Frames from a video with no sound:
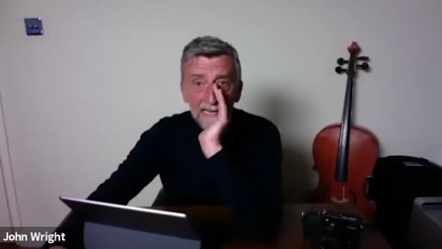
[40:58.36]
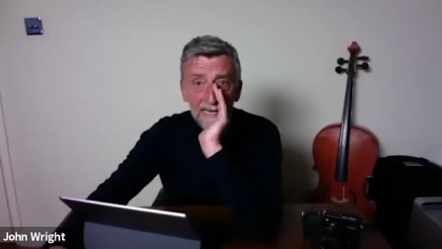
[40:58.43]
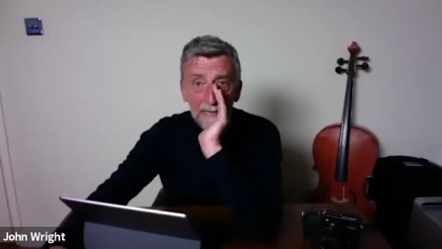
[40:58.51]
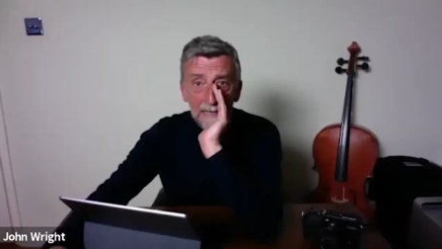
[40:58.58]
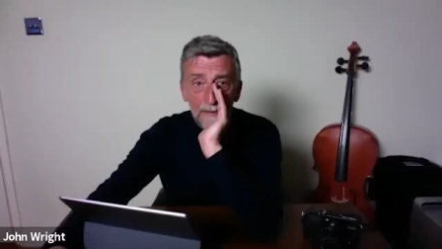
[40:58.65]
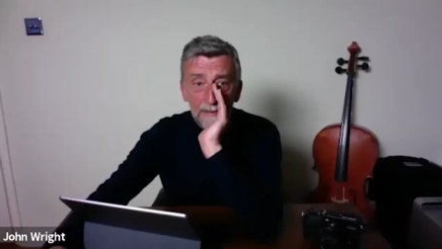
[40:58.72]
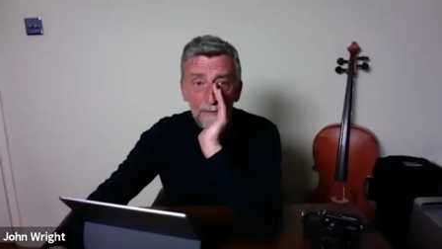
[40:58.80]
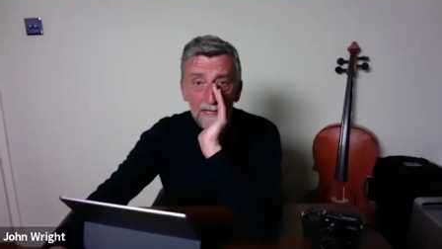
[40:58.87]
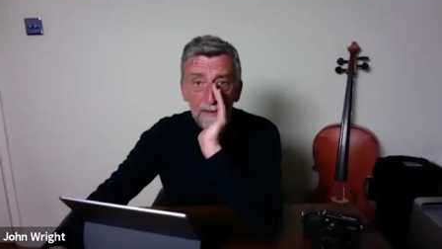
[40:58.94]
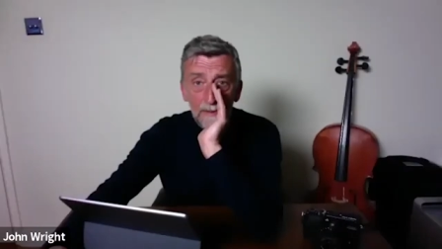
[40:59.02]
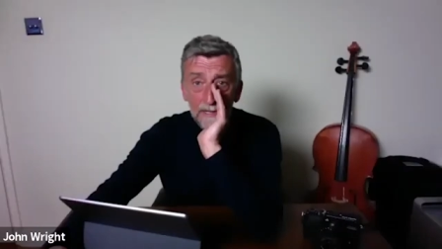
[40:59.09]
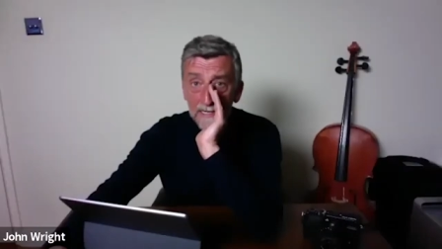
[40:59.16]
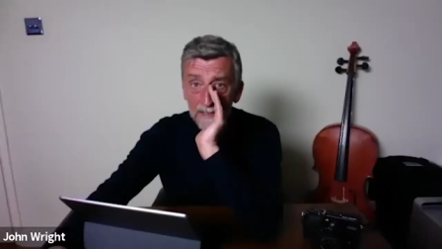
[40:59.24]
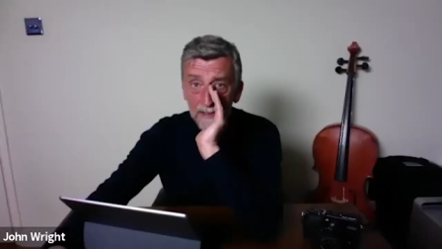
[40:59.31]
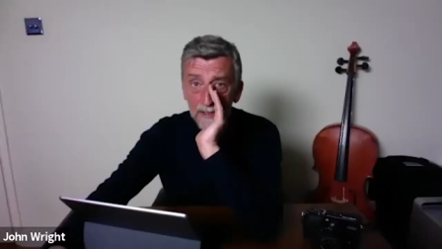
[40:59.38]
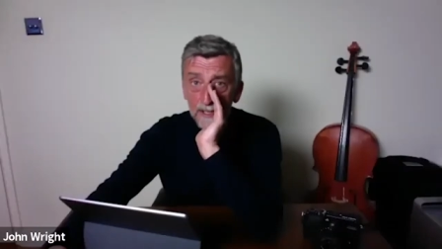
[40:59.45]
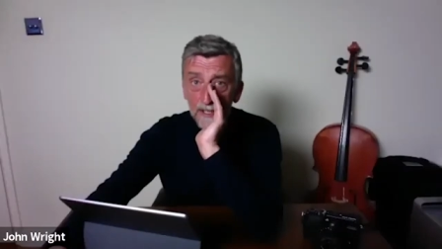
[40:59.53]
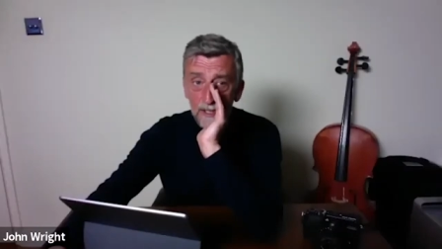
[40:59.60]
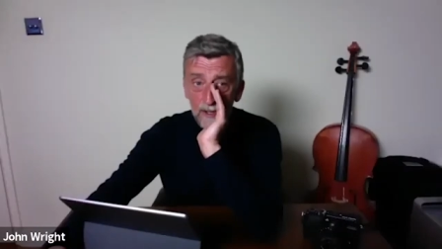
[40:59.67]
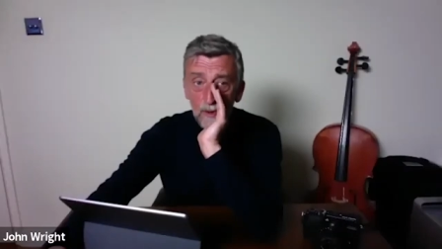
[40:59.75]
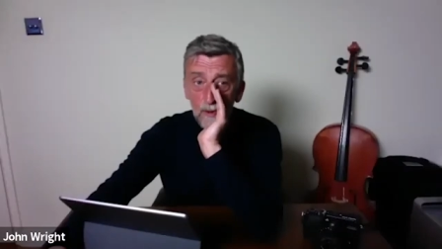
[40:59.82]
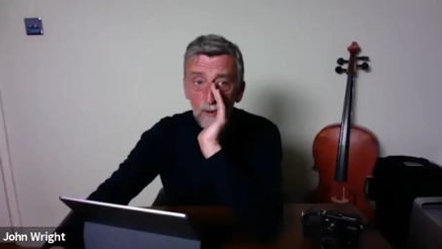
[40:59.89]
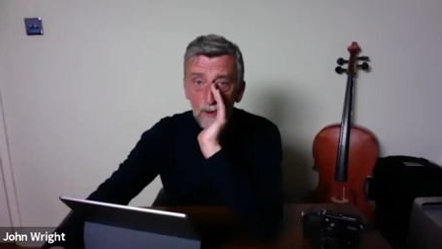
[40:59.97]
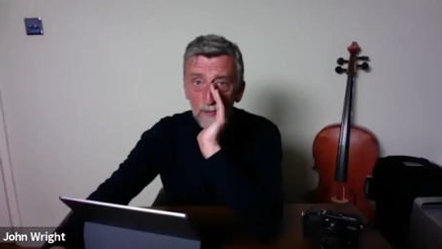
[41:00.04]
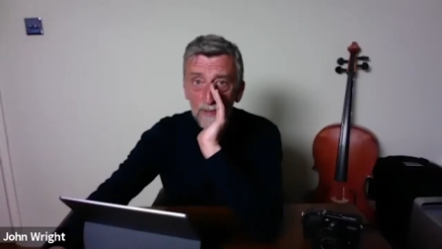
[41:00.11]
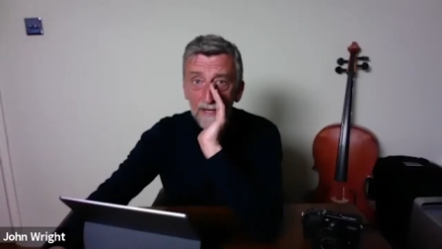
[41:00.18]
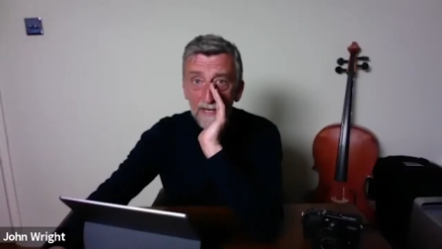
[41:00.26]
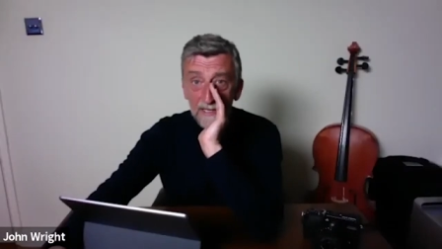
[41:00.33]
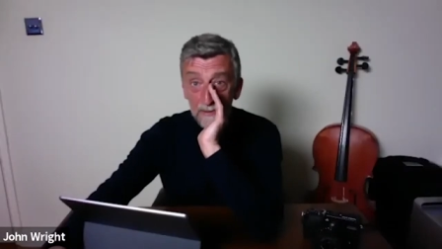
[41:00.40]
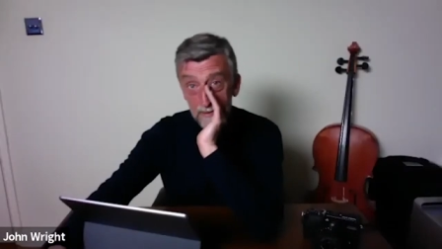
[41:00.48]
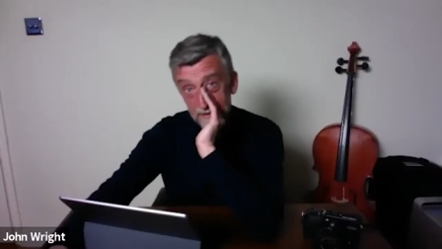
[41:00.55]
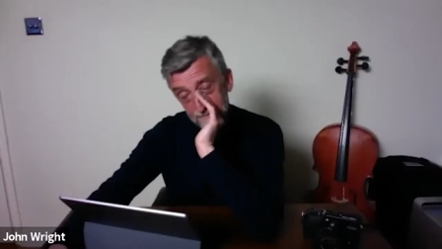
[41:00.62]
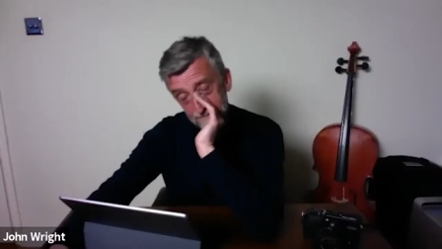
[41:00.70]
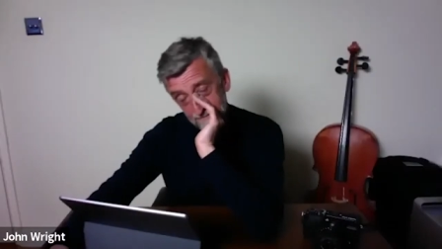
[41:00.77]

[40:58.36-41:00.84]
any money by the way because there's a huge brand but